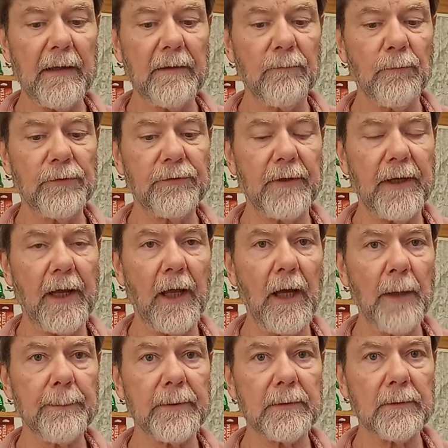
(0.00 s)
what's going to
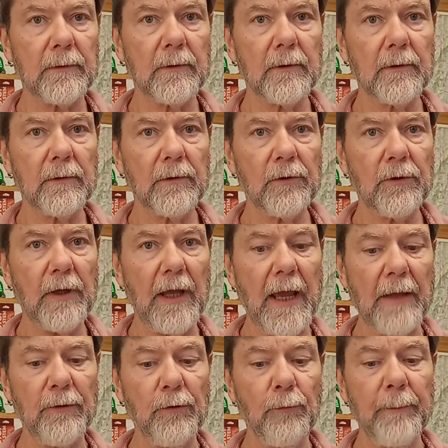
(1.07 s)
happen?
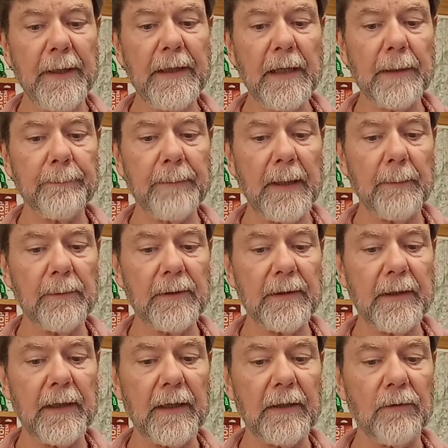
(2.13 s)
You may not be able to
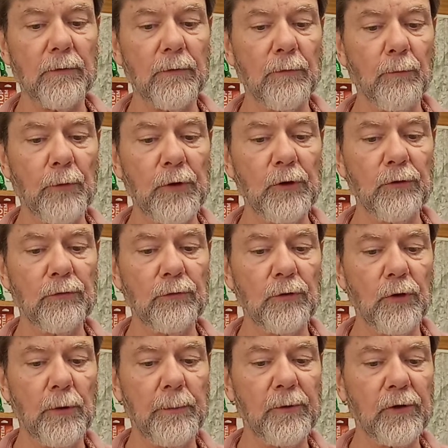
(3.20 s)
get, when you
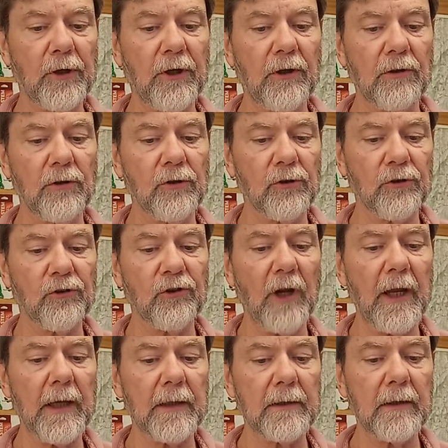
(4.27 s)
lube your
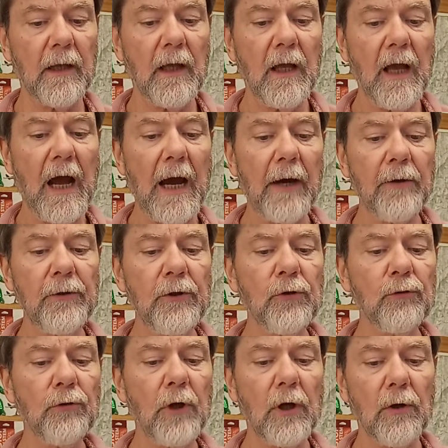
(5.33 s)
chain, how do you
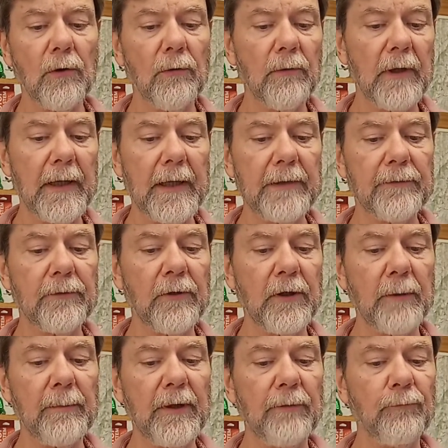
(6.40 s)
know it's going to
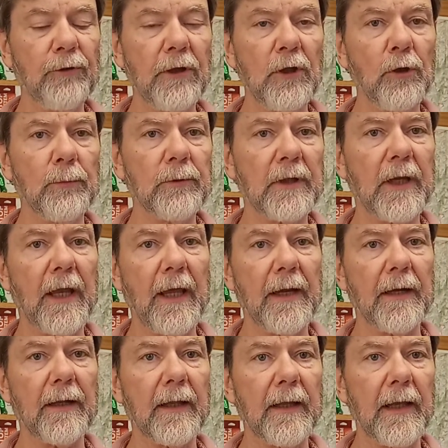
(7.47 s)
be
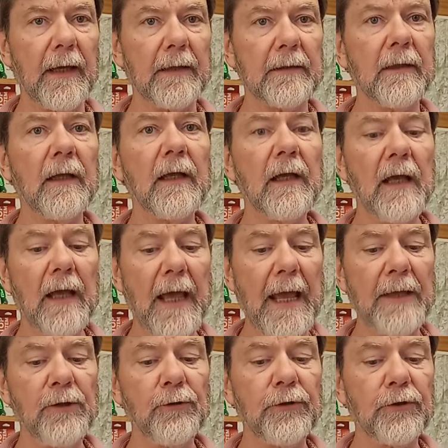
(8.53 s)
relubricated again
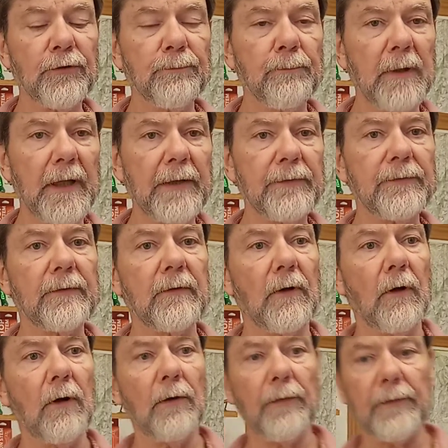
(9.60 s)
and you displaced
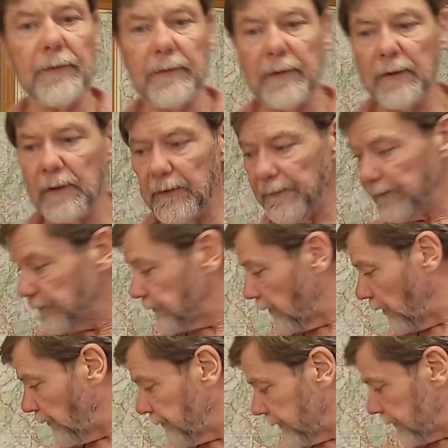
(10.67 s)
all the
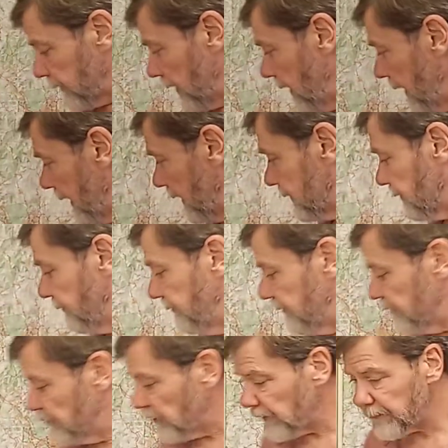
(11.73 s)
solvent? It's
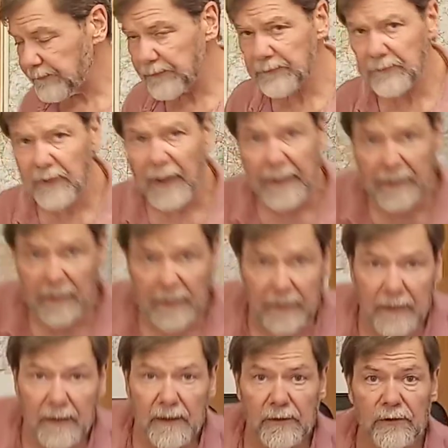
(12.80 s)
just as
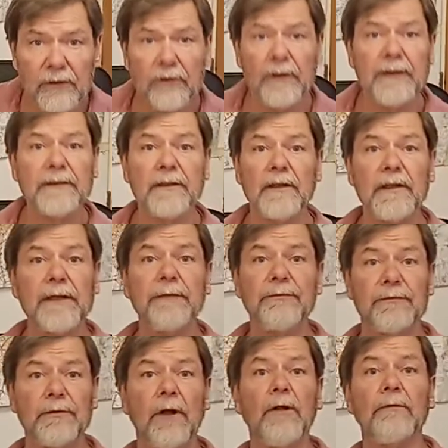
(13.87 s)
likely you're going to leave
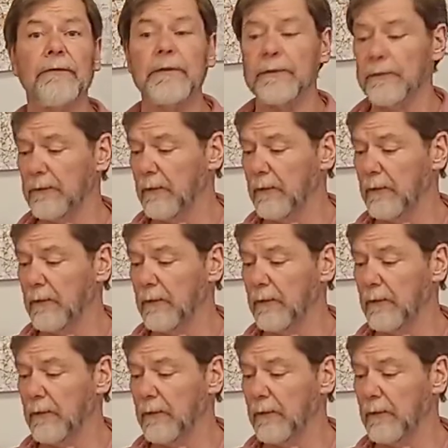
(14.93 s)
solvent.